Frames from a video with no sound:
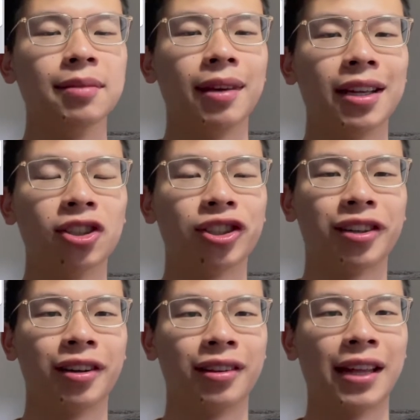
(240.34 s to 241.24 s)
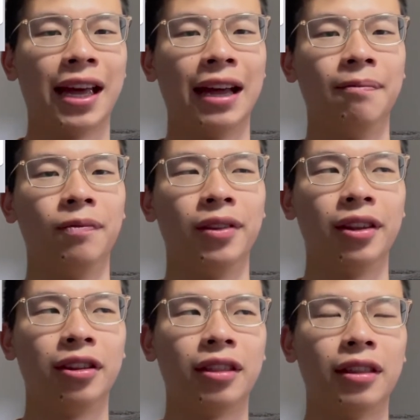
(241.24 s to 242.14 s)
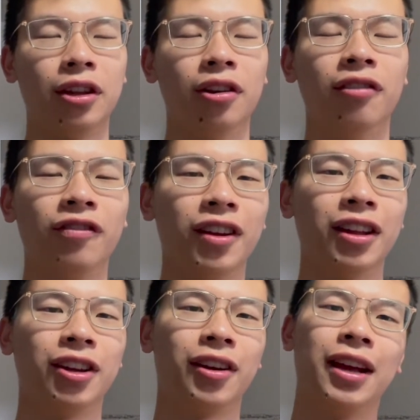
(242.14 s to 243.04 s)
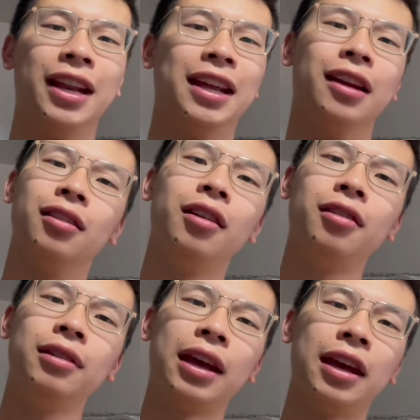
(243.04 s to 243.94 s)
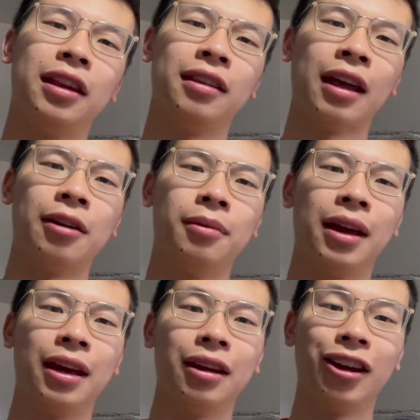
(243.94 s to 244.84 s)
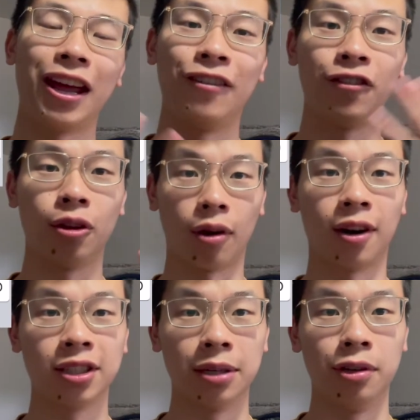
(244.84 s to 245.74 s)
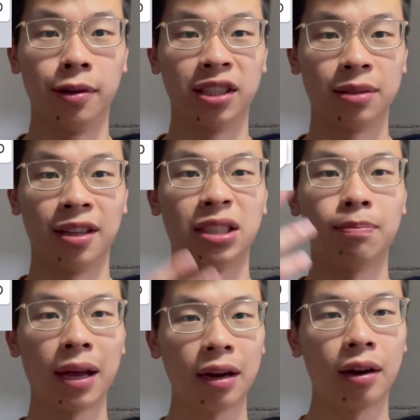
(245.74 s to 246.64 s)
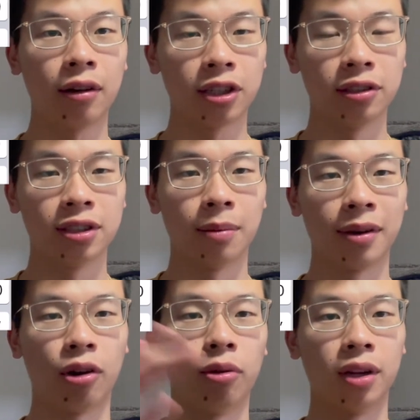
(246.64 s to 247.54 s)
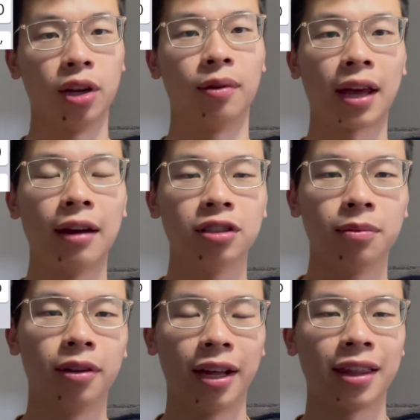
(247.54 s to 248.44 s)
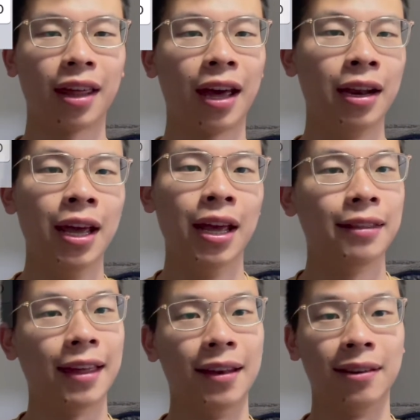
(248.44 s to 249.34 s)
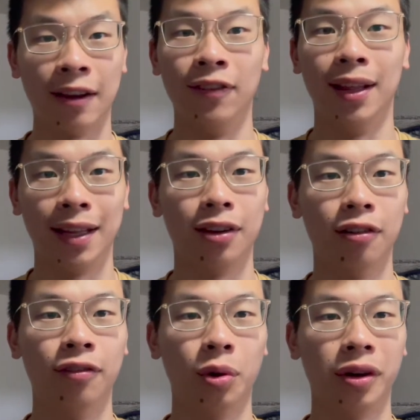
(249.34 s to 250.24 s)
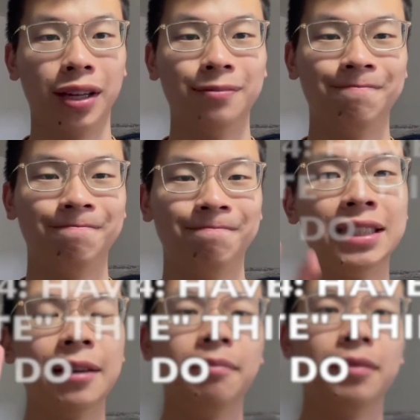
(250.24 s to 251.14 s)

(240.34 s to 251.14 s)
making sure that you don't feel you're in it alone, and that way, if you are someone who responds better to somebody holding you accountable like that, then definitely go for it. Tip